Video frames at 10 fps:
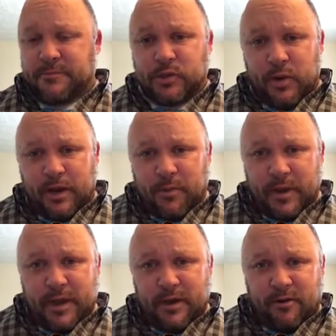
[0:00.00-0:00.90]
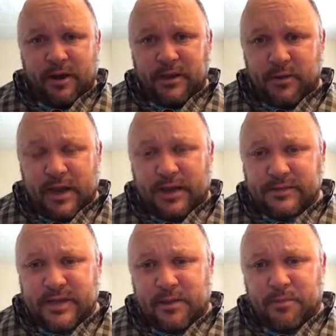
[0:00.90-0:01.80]
So anyway, all right, you
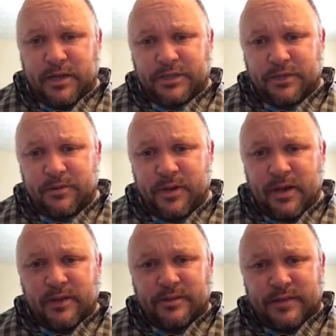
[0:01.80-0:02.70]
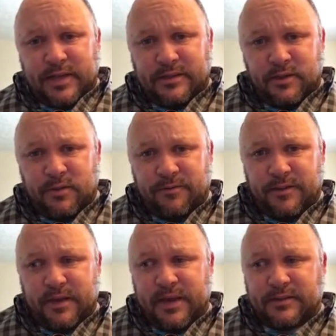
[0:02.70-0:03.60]
guys, God bless you. Stay tuned
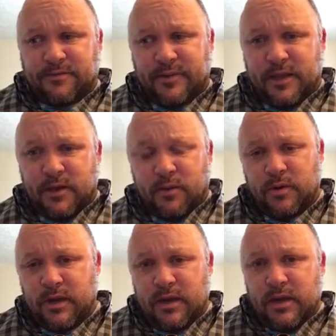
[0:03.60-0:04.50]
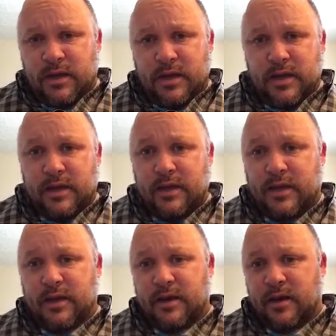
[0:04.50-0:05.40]
for the next video,
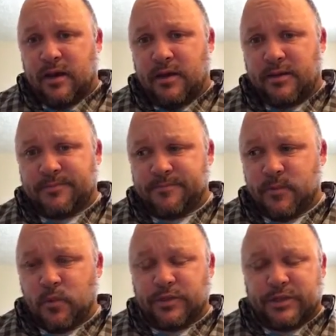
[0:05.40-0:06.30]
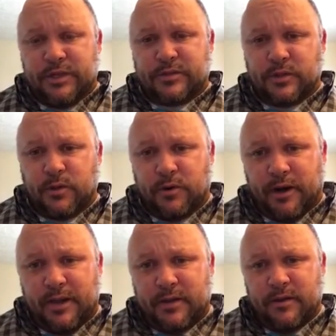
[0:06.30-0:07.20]
and we'll see you soon. All
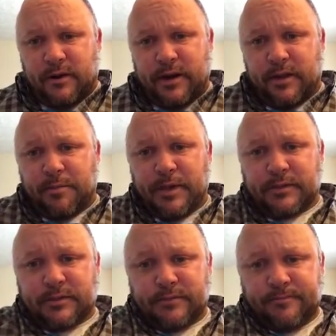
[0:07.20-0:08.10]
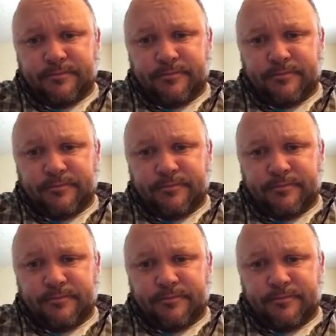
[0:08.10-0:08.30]
right, God bless.